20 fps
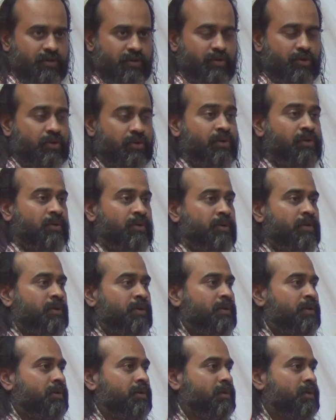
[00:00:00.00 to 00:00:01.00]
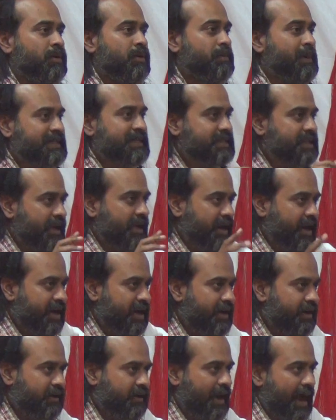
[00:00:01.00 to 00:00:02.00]
to
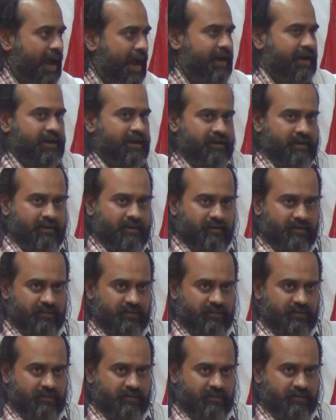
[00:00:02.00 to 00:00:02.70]
masquerade it, hide it.